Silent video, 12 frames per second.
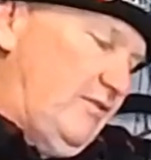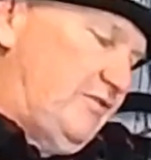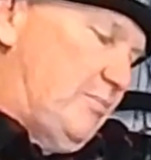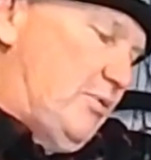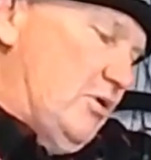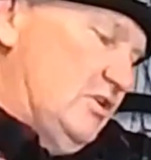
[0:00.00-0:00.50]
of
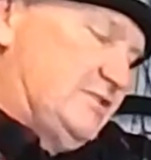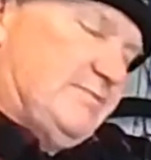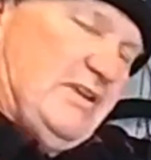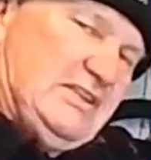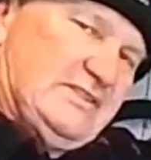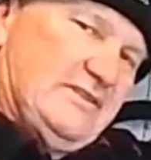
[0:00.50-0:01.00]
the
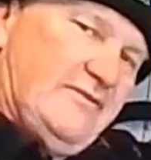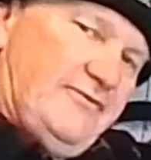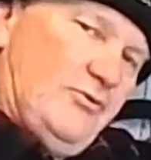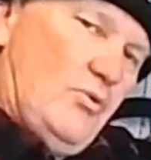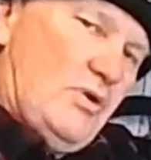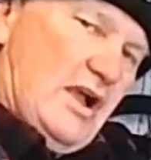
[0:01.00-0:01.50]
Perspex
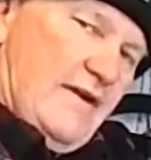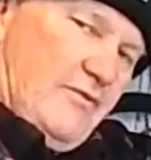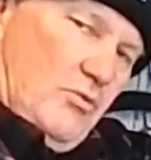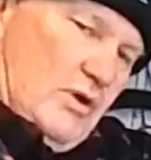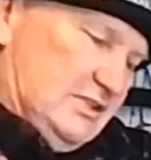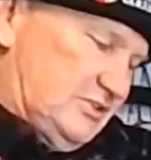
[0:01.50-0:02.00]
full cover
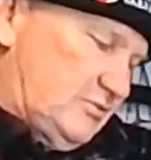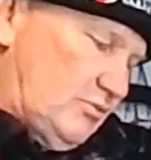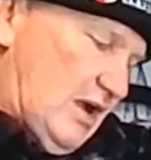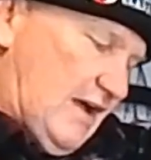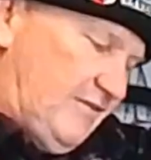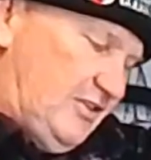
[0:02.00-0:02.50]
ones
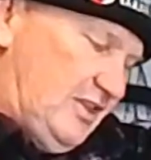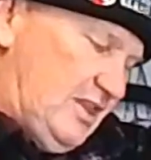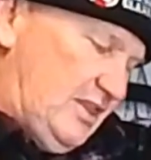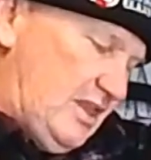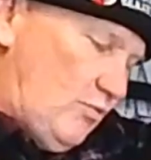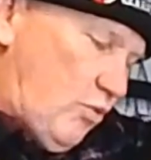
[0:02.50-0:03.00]
rather
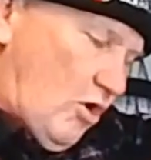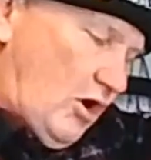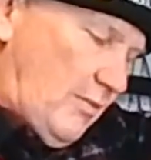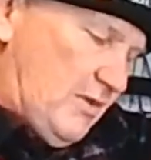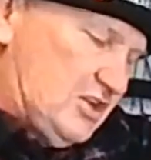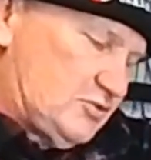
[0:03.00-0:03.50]
than the
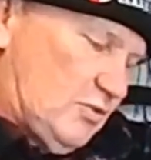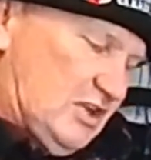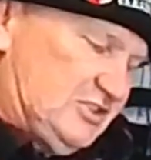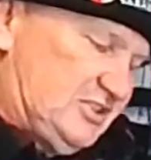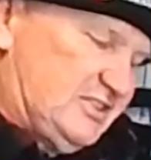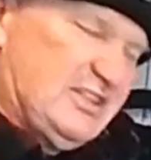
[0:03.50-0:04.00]
wire mesh
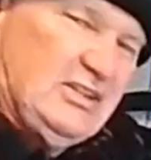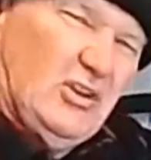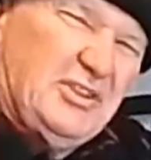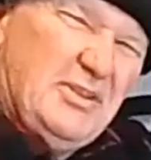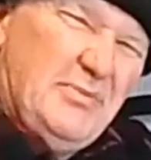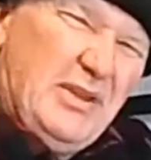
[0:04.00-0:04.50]
ones you see,
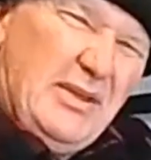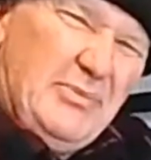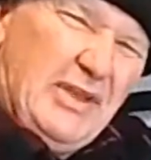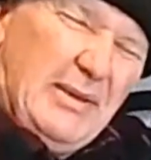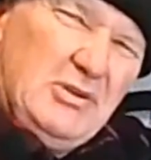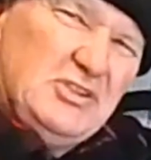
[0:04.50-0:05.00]
like the
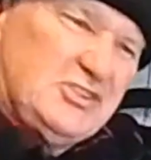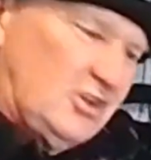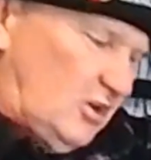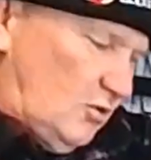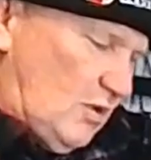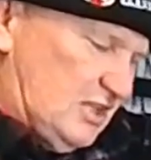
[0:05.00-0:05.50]
BMW
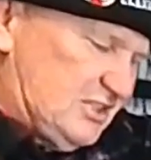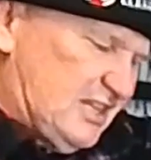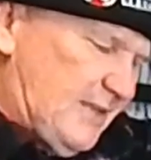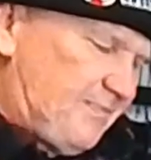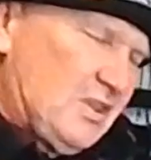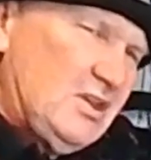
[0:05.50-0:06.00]
style ones and
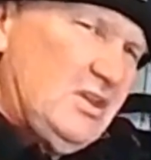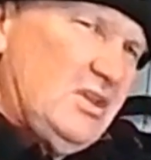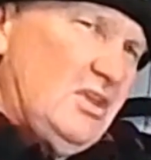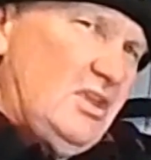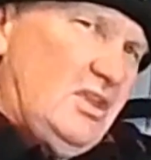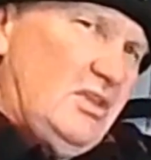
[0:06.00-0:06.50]
that.
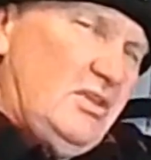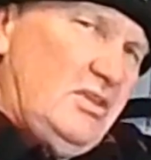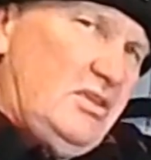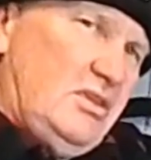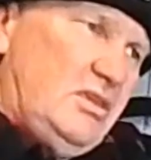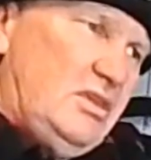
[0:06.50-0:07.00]

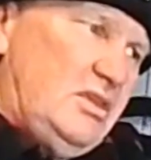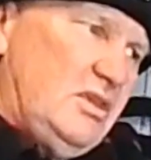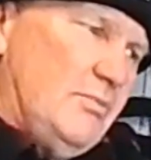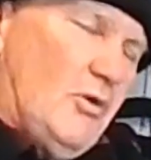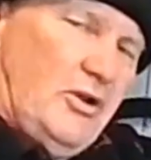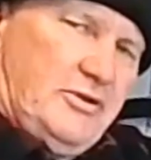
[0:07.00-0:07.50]

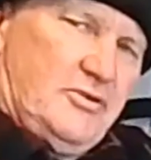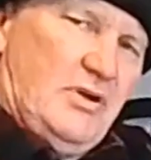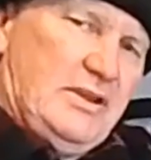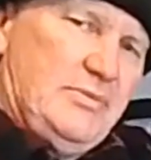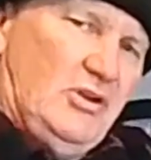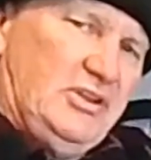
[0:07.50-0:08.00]
You might
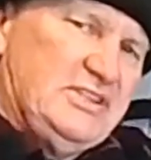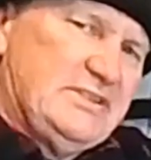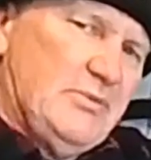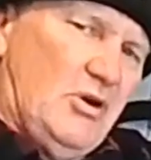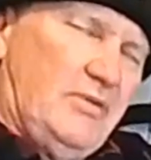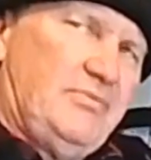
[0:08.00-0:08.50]
correct me on this,
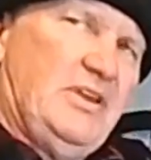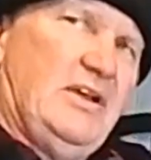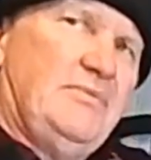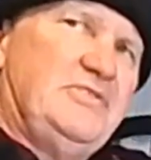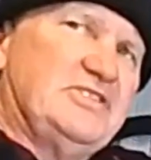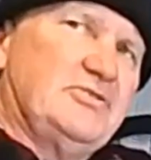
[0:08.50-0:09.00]
you
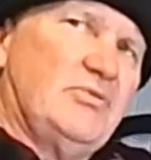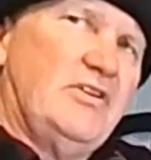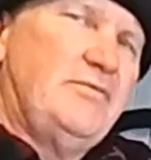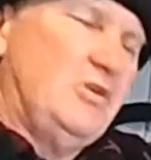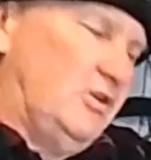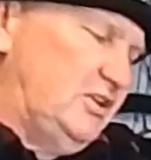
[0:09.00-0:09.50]
might disagree
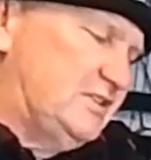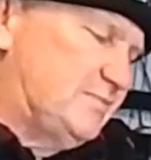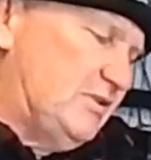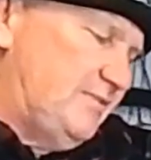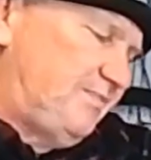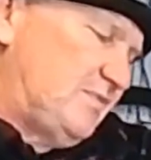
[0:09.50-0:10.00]
with me on this,
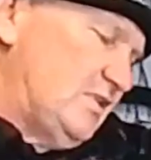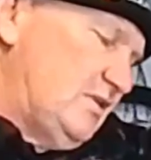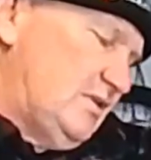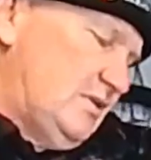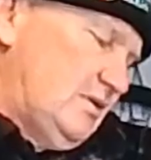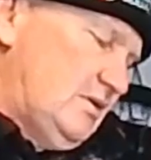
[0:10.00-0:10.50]
but
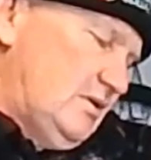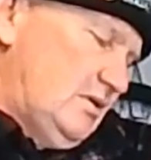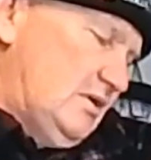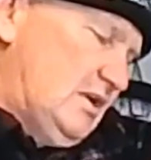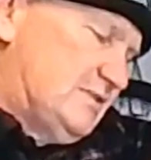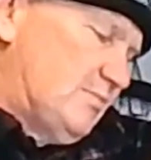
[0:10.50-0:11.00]

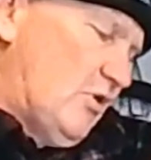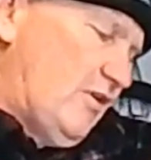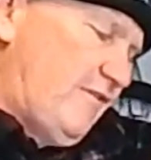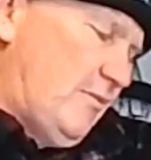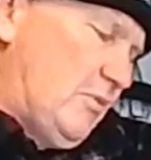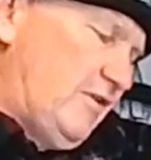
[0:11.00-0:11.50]
it's
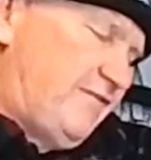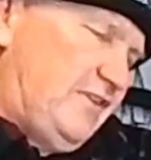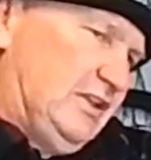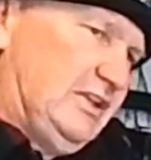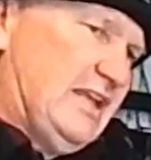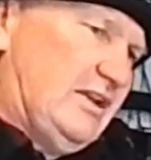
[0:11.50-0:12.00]
my
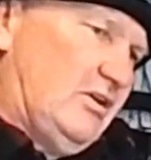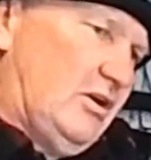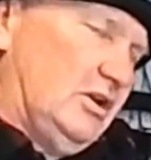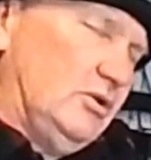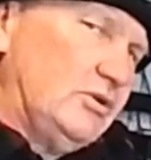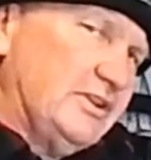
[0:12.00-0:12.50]
feeling that
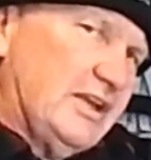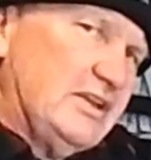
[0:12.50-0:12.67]
I look at